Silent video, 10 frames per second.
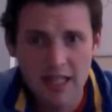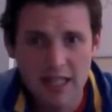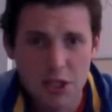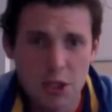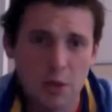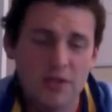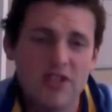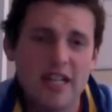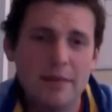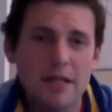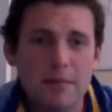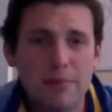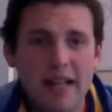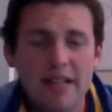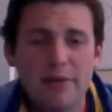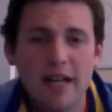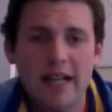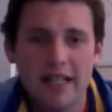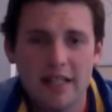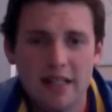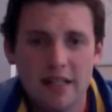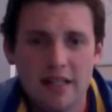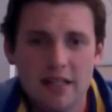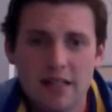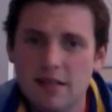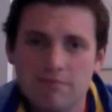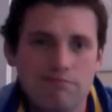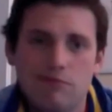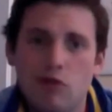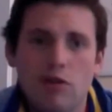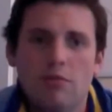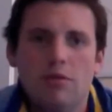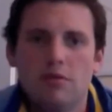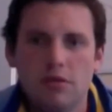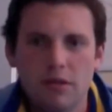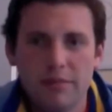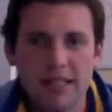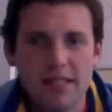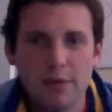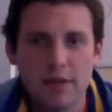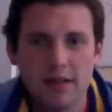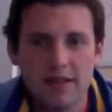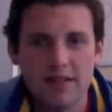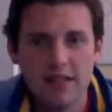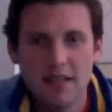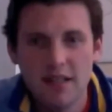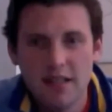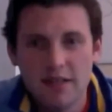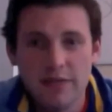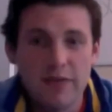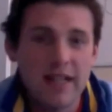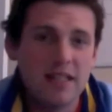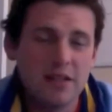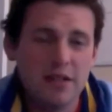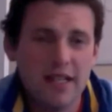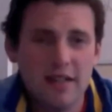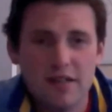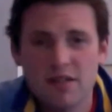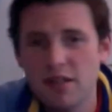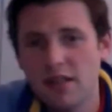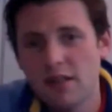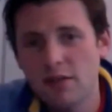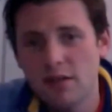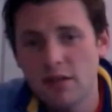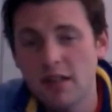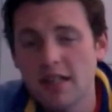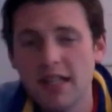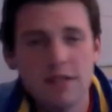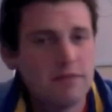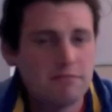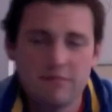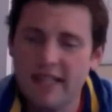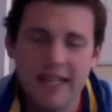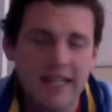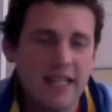Shortstop, Brendan Ryan. Horrible. Completely worthless. Franklin Gutierrez, good glove, can't hit a